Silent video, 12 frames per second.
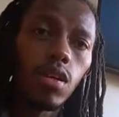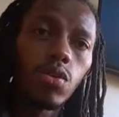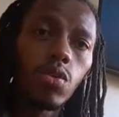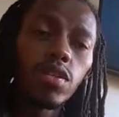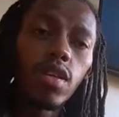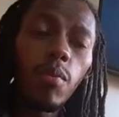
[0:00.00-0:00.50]

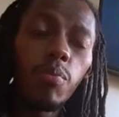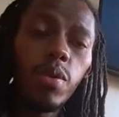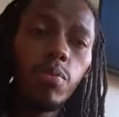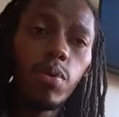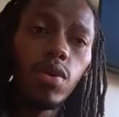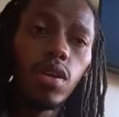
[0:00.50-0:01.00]
So some
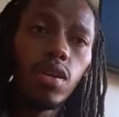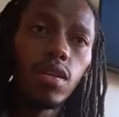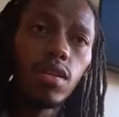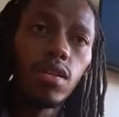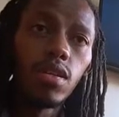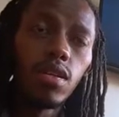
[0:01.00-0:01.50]
people,
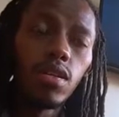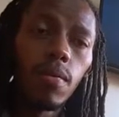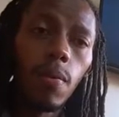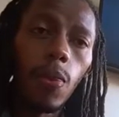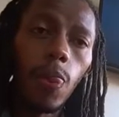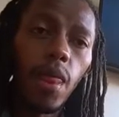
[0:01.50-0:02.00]

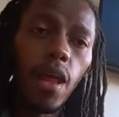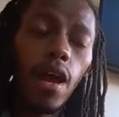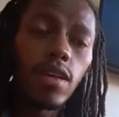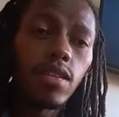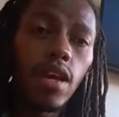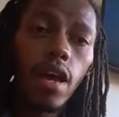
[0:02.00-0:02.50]

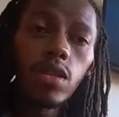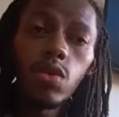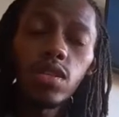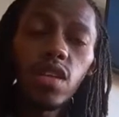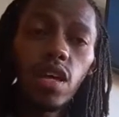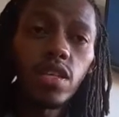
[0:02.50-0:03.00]
as guys
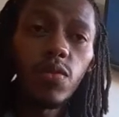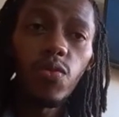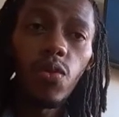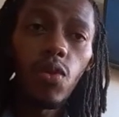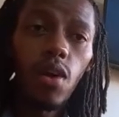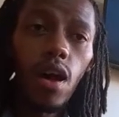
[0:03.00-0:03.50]
were searching
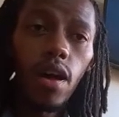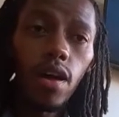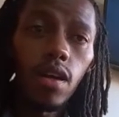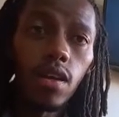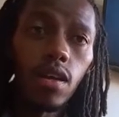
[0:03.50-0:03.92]
for her,